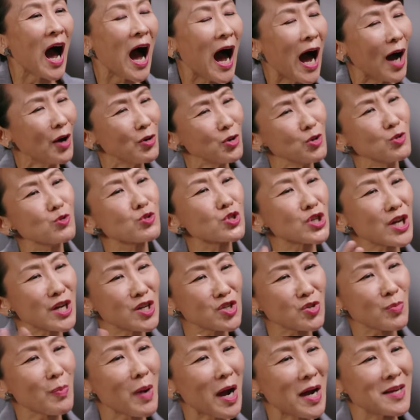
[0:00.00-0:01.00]
How do you
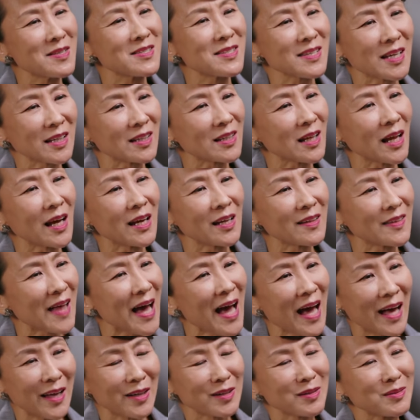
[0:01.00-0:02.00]
change a mindset like
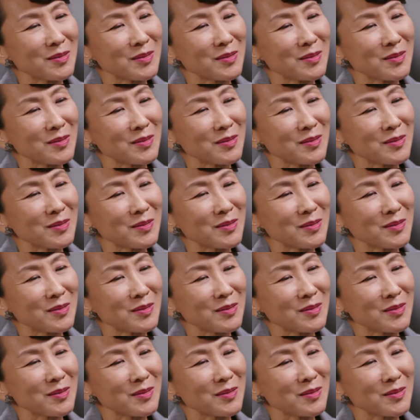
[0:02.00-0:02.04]
that?